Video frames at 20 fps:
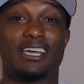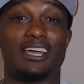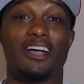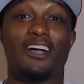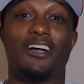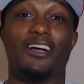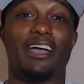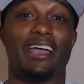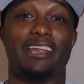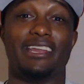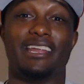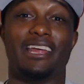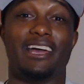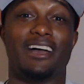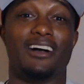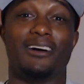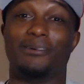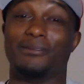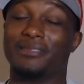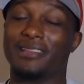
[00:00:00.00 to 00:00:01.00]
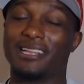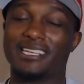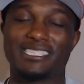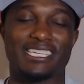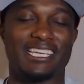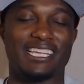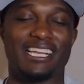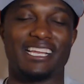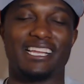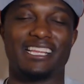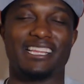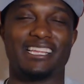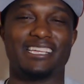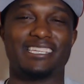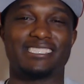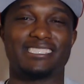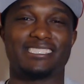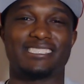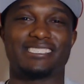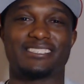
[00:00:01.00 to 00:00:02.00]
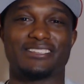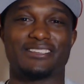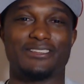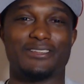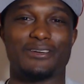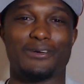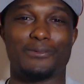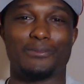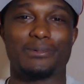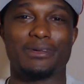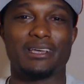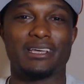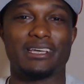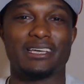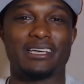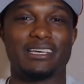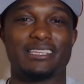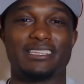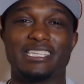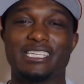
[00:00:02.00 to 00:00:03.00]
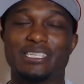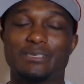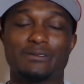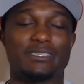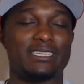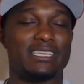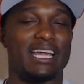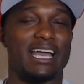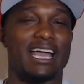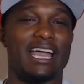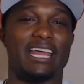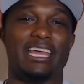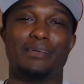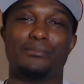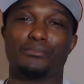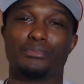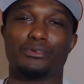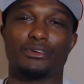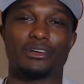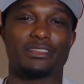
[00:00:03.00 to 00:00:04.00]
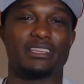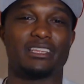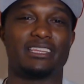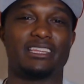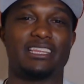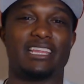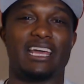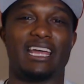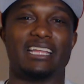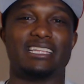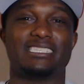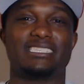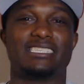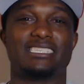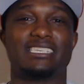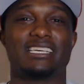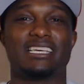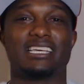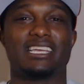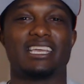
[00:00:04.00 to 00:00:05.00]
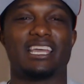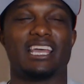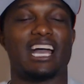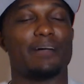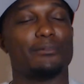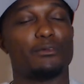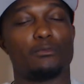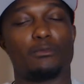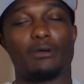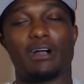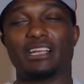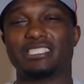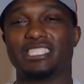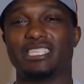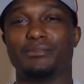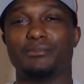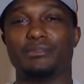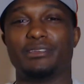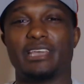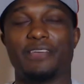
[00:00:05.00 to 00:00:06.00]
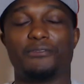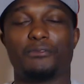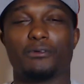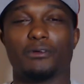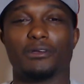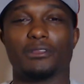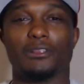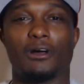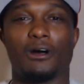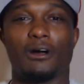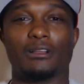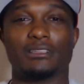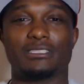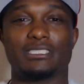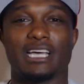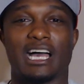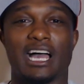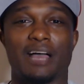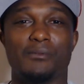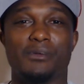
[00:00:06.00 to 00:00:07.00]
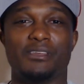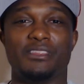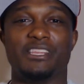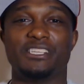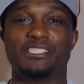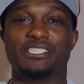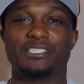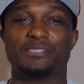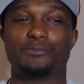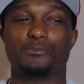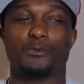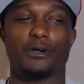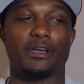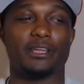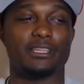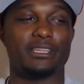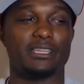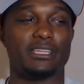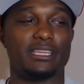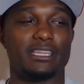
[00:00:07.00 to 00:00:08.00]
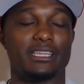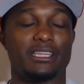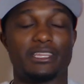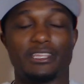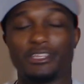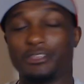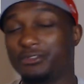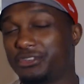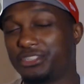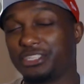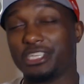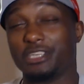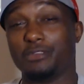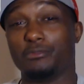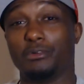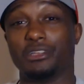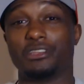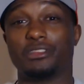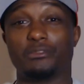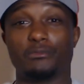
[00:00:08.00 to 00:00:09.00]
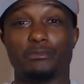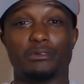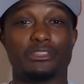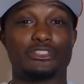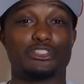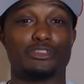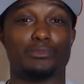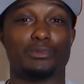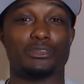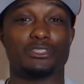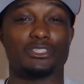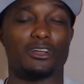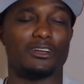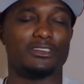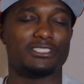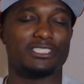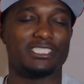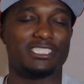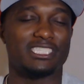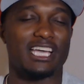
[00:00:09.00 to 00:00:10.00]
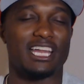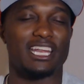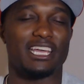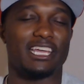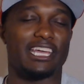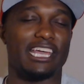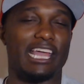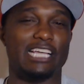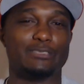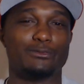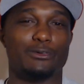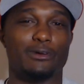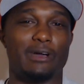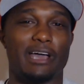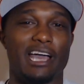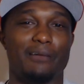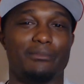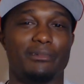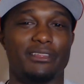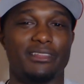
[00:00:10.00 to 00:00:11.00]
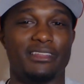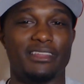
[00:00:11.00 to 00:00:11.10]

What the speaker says: All right, now let's get into this. This was a night in Brooklyn that I've been watching NBA for a long time, and this is what you see with superstars. These kind of games will happen.